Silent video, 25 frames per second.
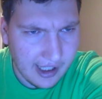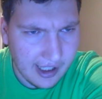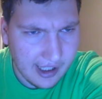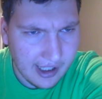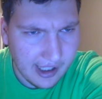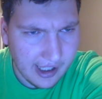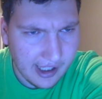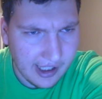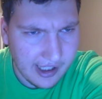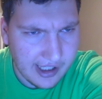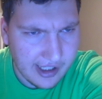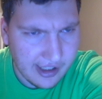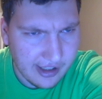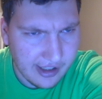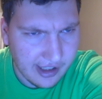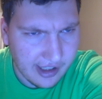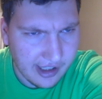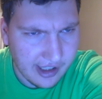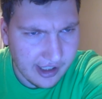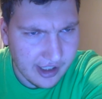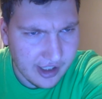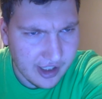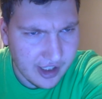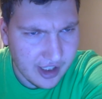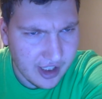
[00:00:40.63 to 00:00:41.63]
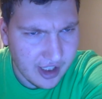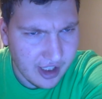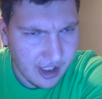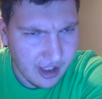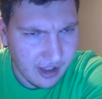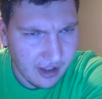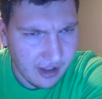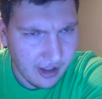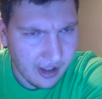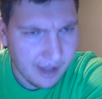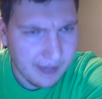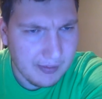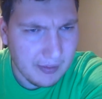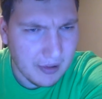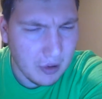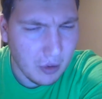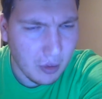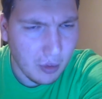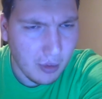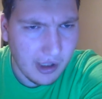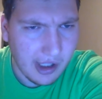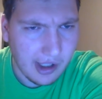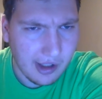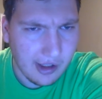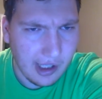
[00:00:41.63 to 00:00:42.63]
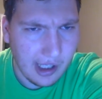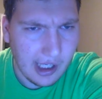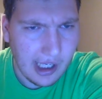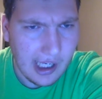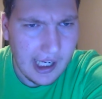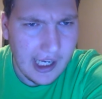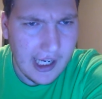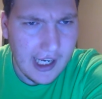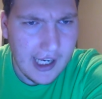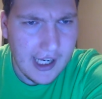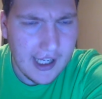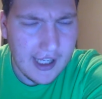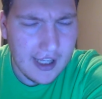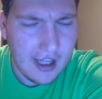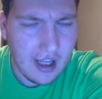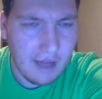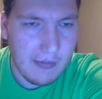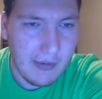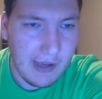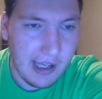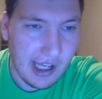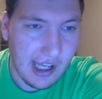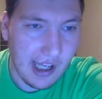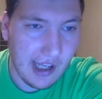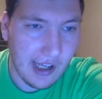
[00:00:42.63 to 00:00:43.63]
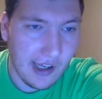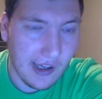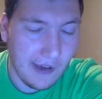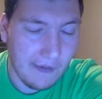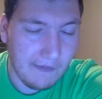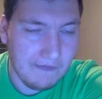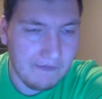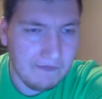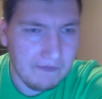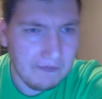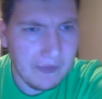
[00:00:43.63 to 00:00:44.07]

Kaijerikus number 1, The Beginning.